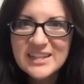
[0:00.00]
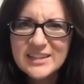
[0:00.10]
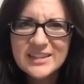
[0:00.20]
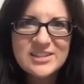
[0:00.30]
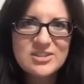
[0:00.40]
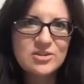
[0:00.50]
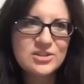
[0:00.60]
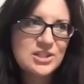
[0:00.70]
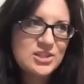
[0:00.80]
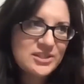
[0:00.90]
And then they start
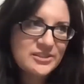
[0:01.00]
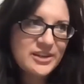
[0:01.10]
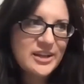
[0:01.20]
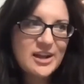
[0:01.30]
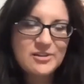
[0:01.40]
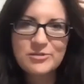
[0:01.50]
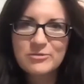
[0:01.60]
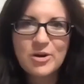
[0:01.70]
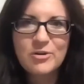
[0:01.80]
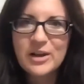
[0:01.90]
teaching like how to
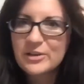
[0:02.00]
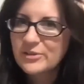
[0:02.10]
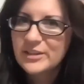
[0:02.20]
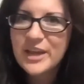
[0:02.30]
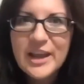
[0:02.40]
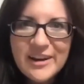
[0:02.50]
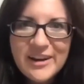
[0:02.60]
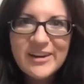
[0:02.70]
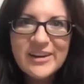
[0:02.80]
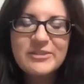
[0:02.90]
grow healthy
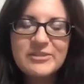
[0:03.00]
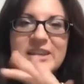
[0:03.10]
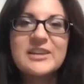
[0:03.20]
hair and everything.